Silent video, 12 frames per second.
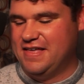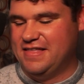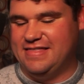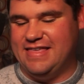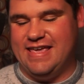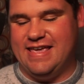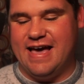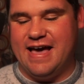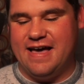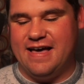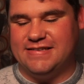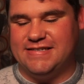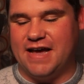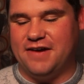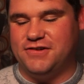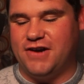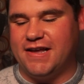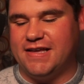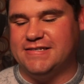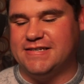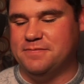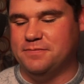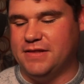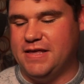The soundtrack is
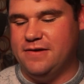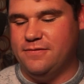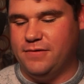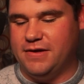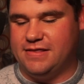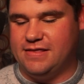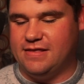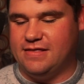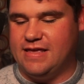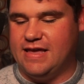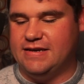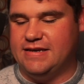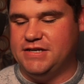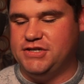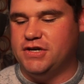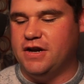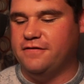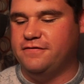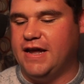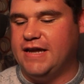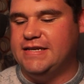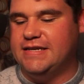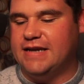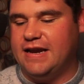complete with the addition of
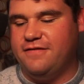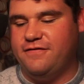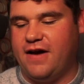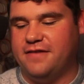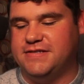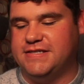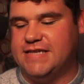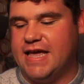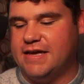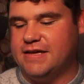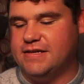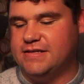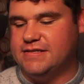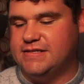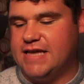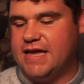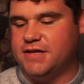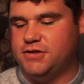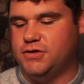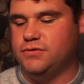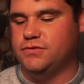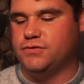1995 Sega Tunes